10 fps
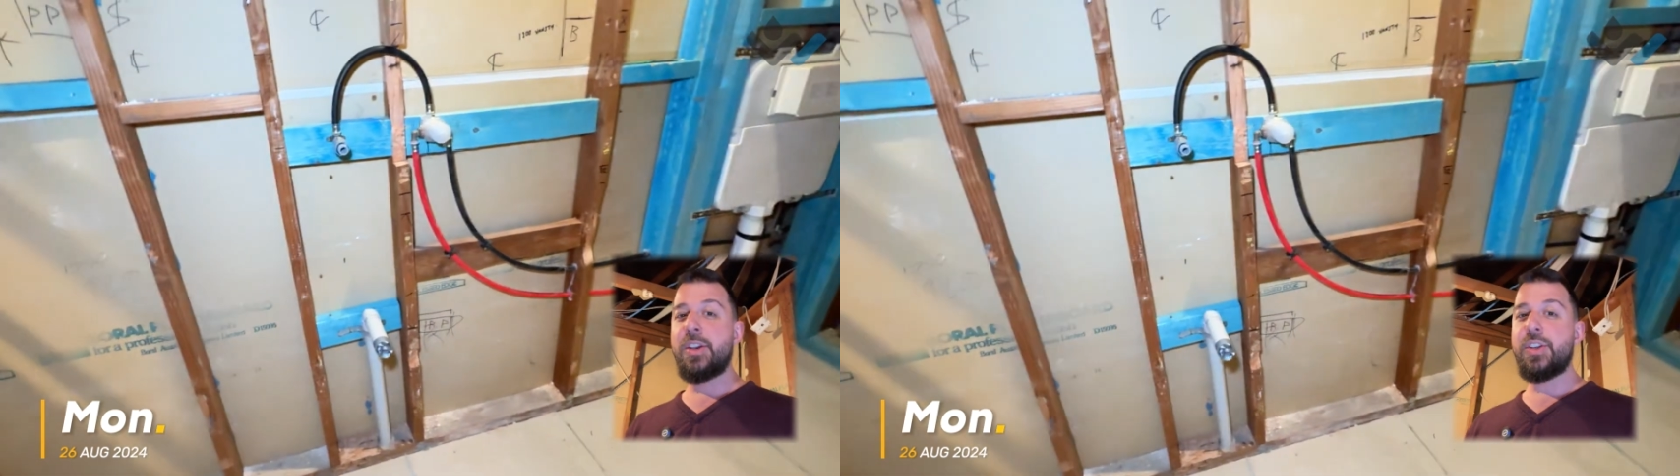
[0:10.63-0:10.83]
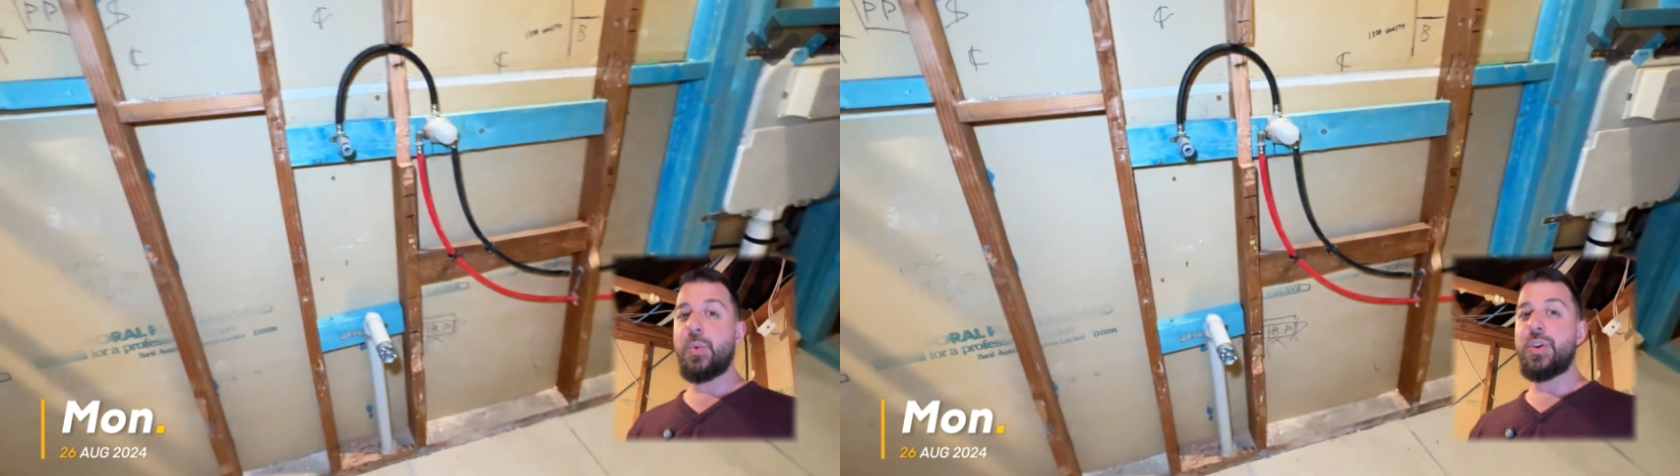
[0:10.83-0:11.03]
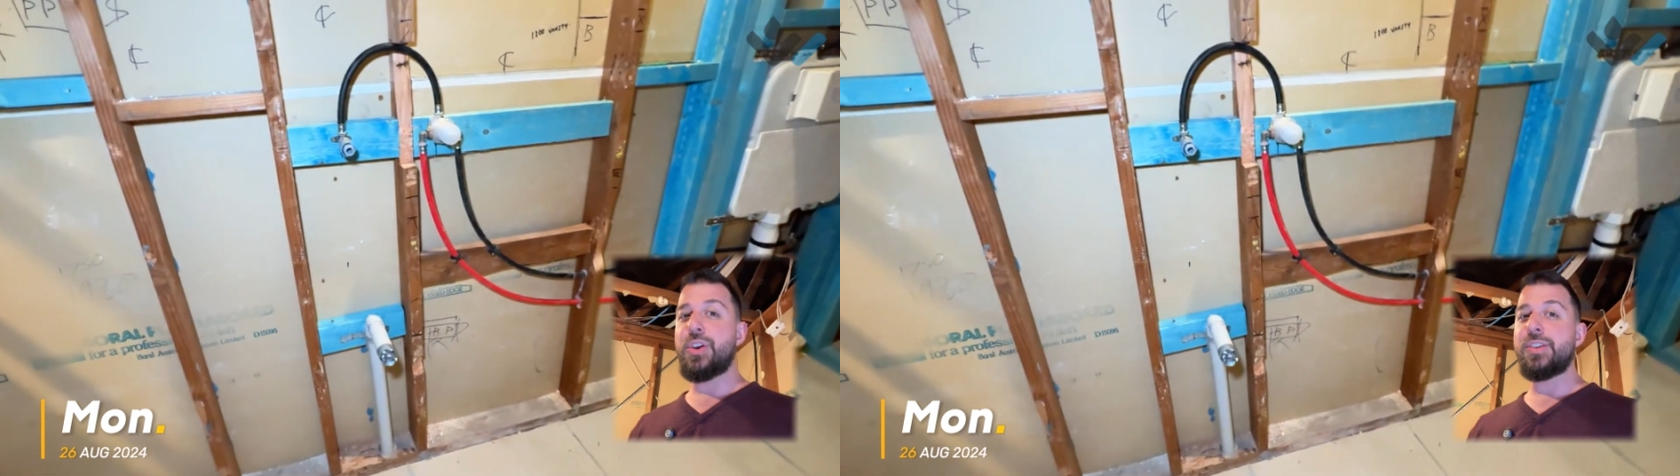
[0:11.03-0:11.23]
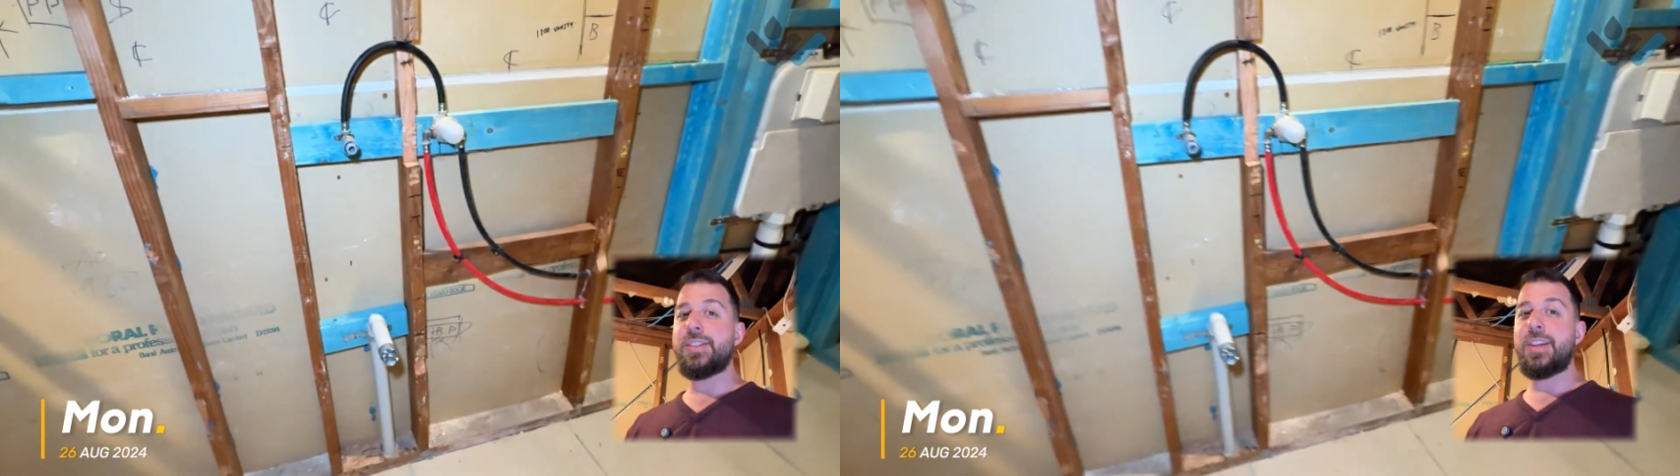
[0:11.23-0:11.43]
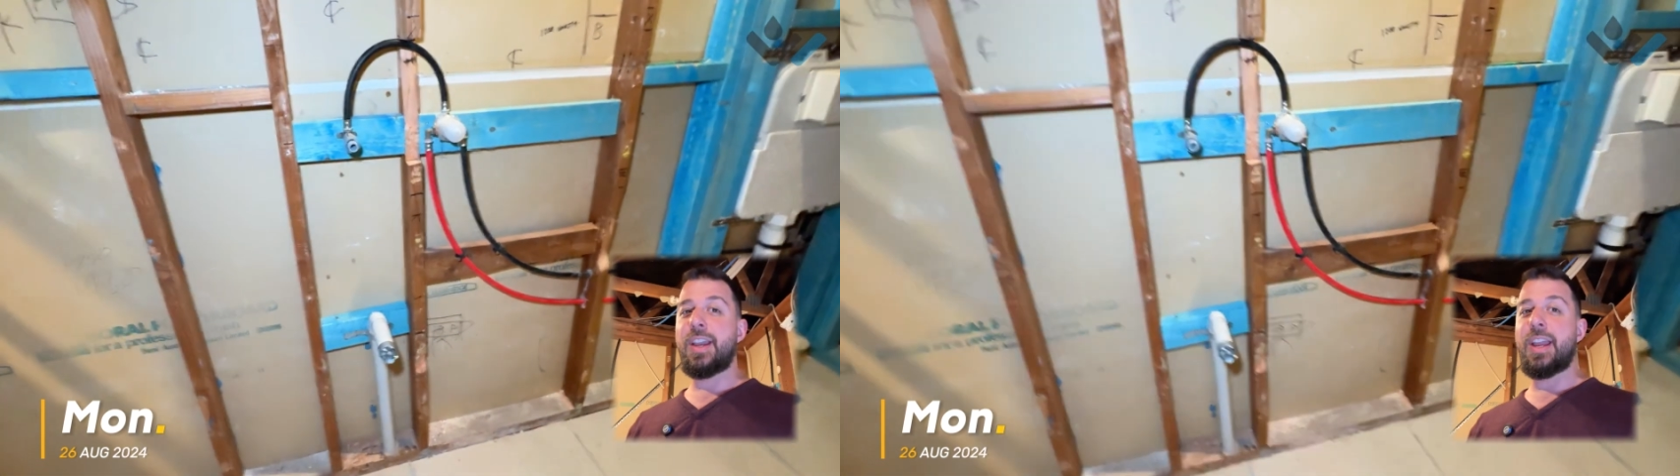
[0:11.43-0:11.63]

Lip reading: So what you can see